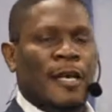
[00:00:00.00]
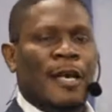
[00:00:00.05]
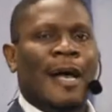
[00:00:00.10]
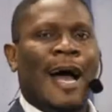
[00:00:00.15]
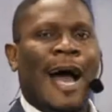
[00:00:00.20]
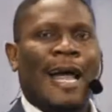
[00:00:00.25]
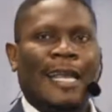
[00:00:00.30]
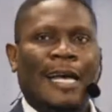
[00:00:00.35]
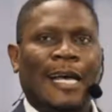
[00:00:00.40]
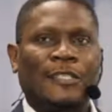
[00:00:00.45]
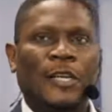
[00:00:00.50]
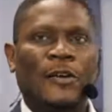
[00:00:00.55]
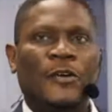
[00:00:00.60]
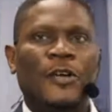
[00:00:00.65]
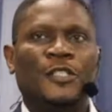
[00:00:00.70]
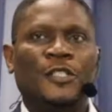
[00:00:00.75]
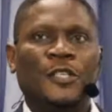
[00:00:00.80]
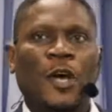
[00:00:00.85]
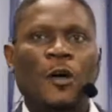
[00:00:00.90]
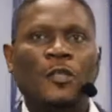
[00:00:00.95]
And as a
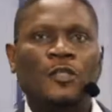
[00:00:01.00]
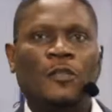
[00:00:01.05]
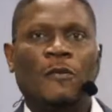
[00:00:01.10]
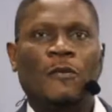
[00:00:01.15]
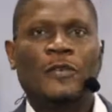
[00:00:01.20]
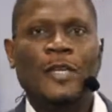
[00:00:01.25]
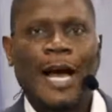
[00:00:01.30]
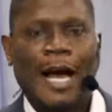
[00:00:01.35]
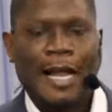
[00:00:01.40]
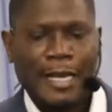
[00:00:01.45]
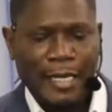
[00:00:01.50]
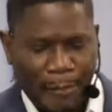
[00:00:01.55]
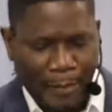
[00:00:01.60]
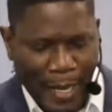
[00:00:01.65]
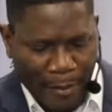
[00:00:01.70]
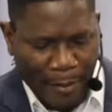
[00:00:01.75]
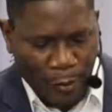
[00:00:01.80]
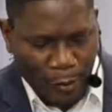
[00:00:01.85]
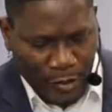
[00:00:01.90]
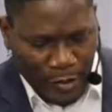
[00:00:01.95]
result of that, the
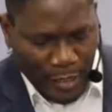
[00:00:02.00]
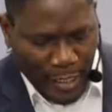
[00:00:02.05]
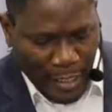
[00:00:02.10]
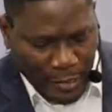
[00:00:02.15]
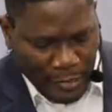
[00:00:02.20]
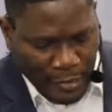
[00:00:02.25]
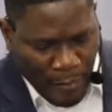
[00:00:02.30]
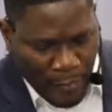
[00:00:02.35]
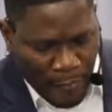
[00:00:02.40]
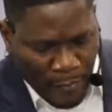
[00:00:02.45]
Bible says